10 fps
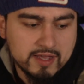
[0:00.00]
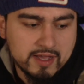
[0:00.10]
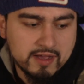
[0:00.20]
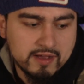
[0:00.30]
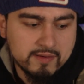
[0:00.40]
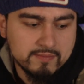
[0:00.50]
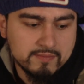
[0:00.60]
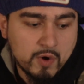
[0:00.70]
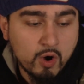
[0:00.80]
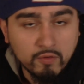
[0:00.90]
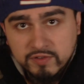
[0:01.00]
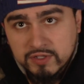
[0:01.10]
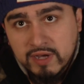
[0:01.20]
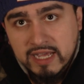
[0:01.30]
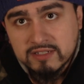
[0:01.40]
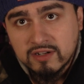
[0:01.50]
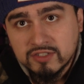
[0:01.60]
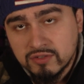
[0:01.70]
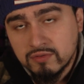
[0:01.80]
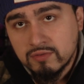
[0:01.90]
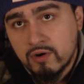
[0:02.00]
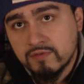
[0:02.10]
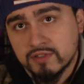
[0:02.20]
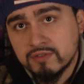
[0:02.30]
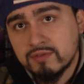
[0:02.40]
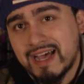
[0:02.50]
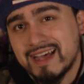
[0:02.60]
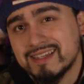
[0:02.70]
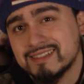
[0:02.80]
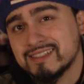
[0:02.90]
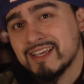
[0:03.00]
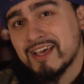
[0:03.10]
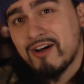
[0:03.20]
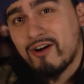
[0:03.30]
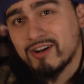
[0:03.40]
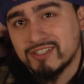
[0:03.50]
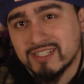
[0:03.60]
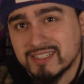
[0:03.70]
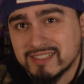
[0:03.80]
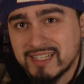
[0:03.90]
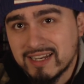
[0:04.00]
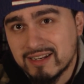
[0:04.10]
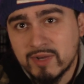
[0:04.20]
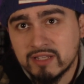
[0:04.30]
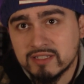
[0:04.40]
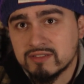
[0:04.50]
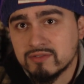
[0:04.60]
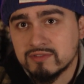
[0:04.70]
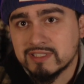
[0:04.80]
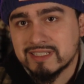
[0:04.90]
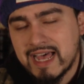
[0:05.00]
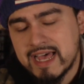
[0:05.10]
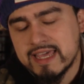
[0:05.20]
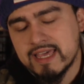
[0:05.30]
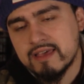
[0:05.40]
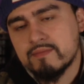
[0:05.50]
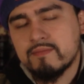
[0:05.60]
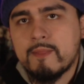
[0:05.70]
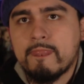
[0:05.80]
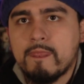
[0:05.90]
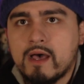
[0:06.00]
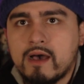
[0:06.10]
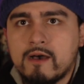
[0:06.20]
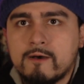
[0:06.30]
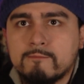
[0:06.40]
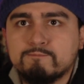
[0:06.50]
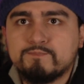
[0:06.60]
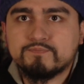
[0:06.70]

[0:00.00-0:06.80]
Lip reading: hopefully you guys are too. Hopefully you guys are just excited about this news as I am. And